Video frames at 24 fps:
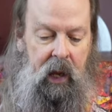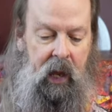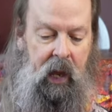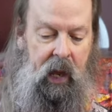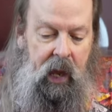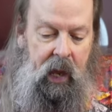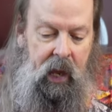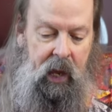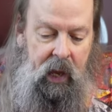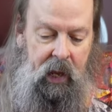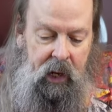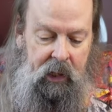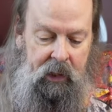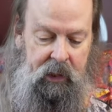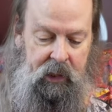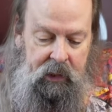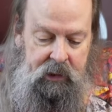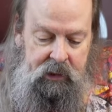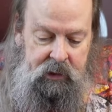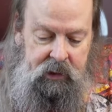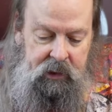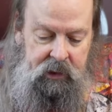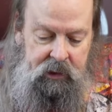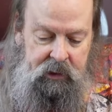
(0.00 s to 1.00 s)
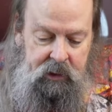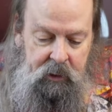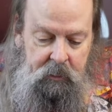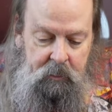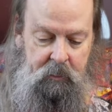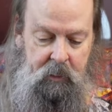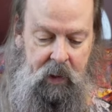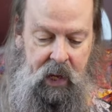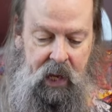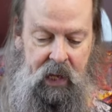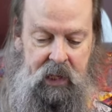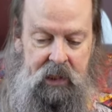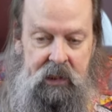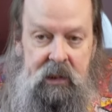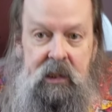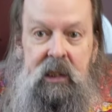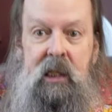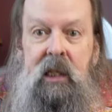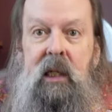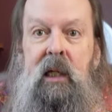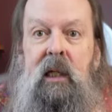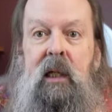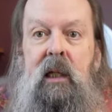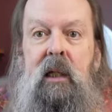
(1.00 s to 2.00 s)
And it's this
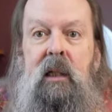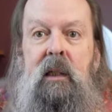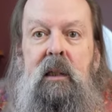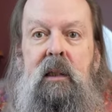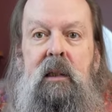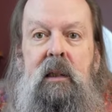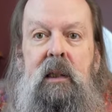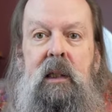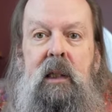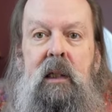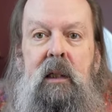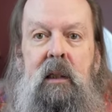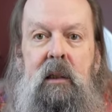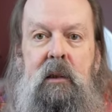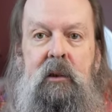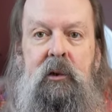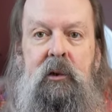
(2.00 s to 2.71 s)
amazing little